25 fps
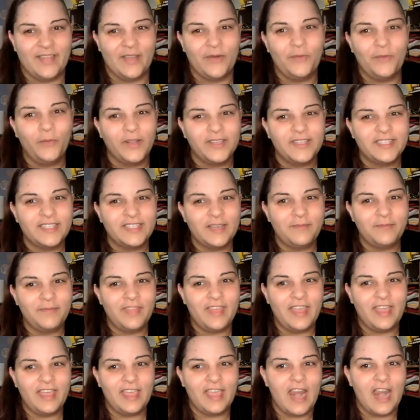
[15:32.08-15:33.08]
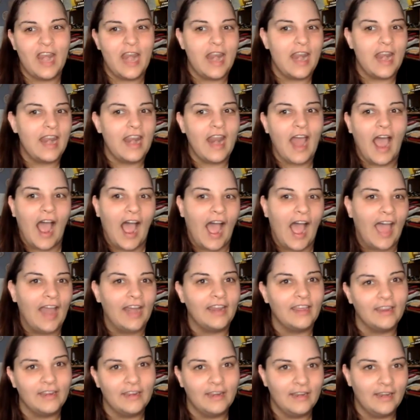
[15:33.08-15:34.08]
And what's something not
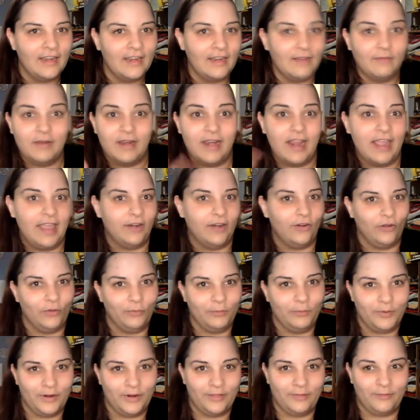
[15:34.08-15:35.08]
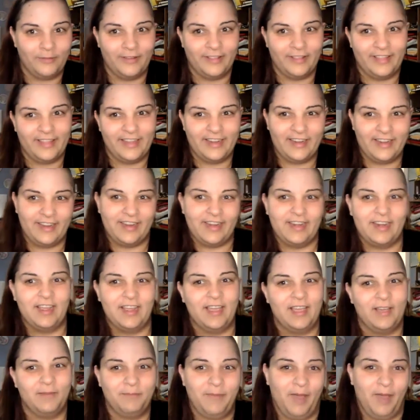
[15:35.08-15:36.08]
natal birth related,
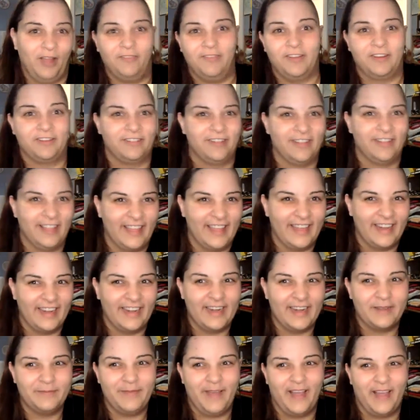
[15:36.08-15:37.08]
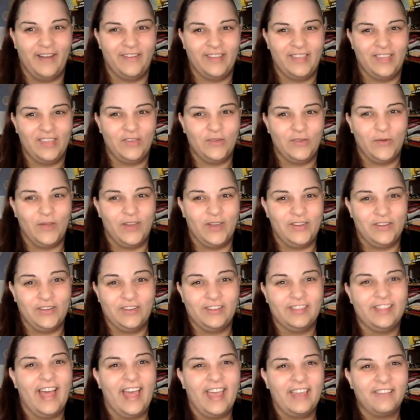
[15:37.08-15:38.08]
pelvic related about you and your
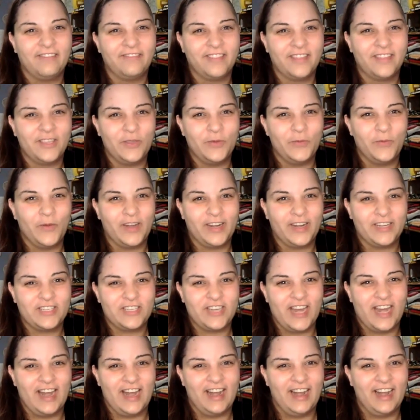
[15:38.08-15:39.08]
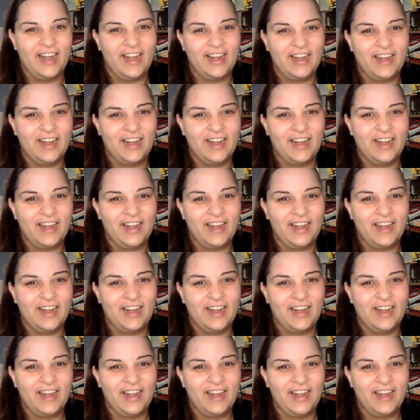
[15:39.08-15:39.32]
life that you want to share?